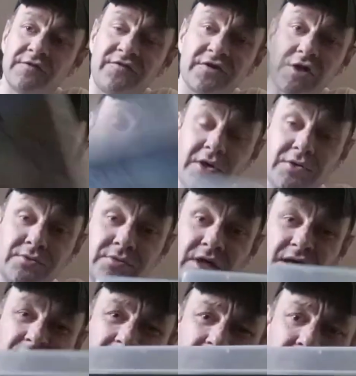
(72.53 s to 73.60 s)
for £1,
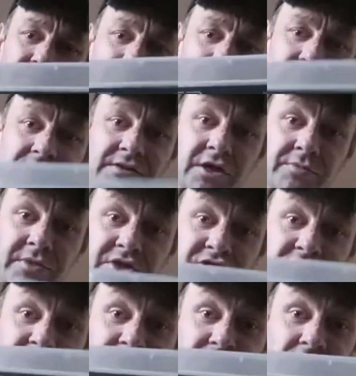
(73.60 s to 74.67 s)
I remember picking up at the
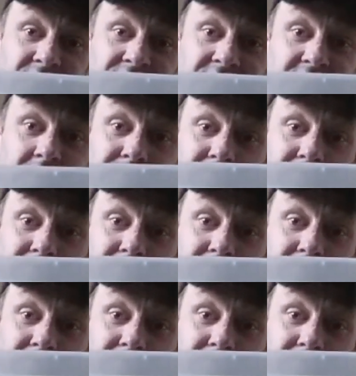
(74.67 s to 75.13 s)
charity shop, for